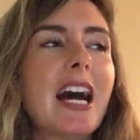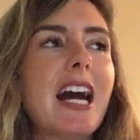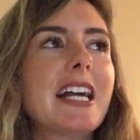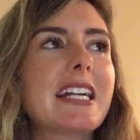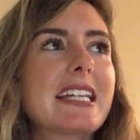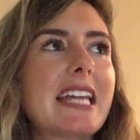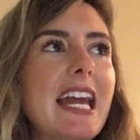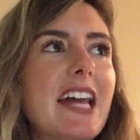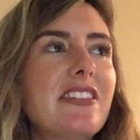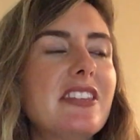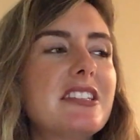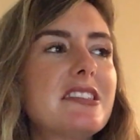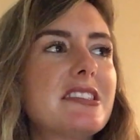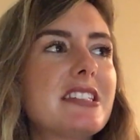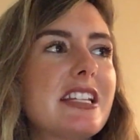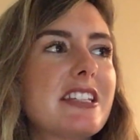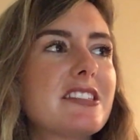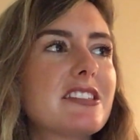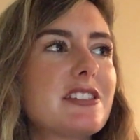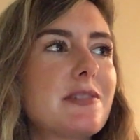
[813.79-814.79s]
Again, this
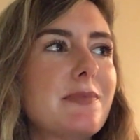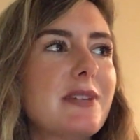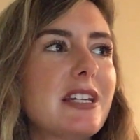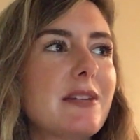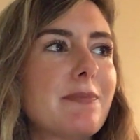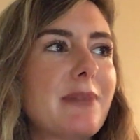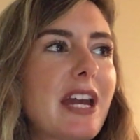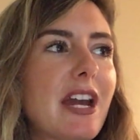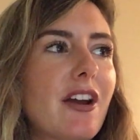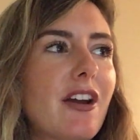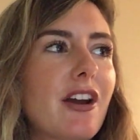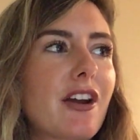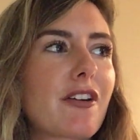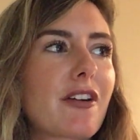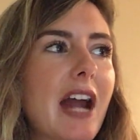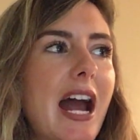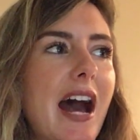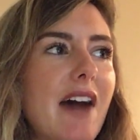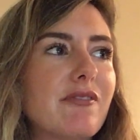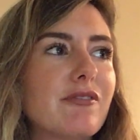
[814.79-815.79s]
needs to be a
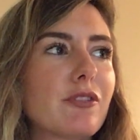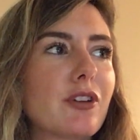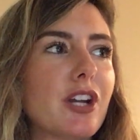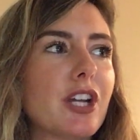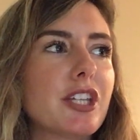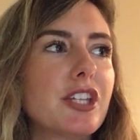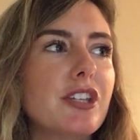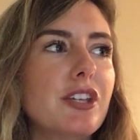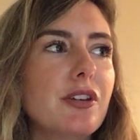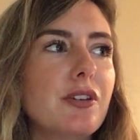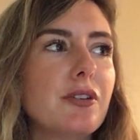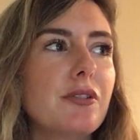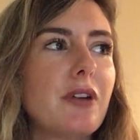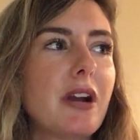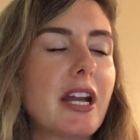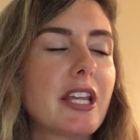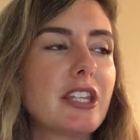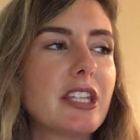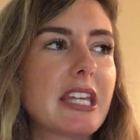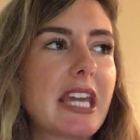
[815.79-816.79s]
paragraph where
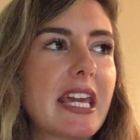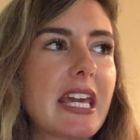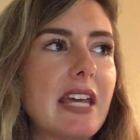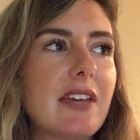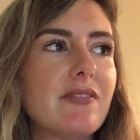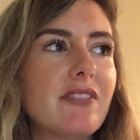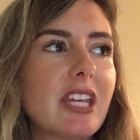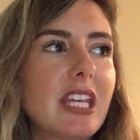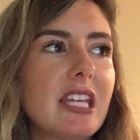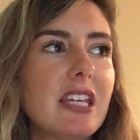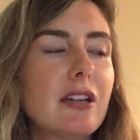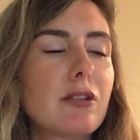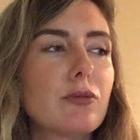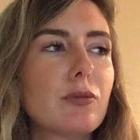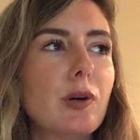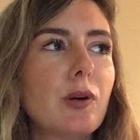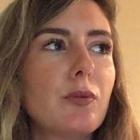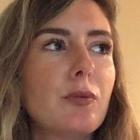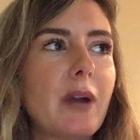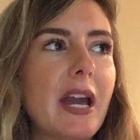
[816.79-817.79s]
you give
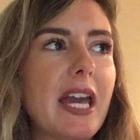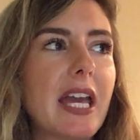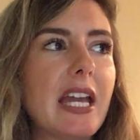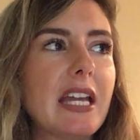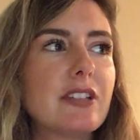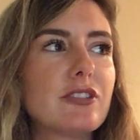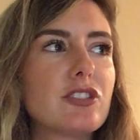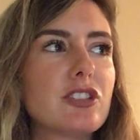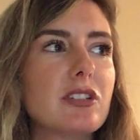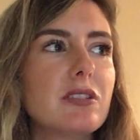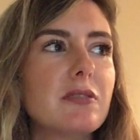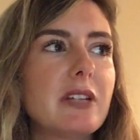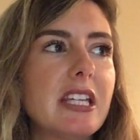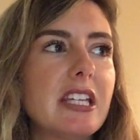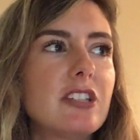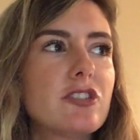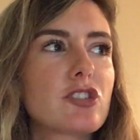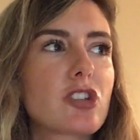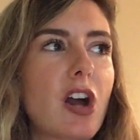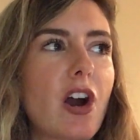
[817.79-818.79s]
equal weight to
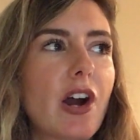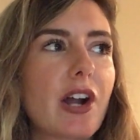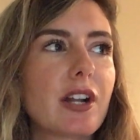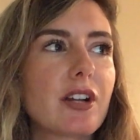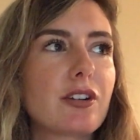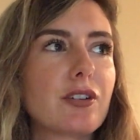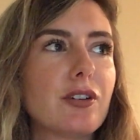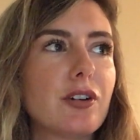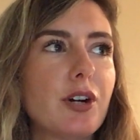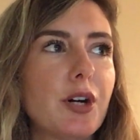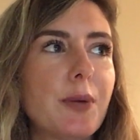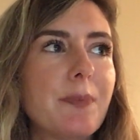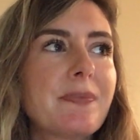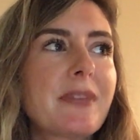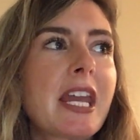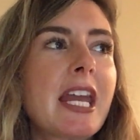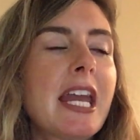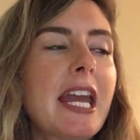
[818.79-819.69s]
each article,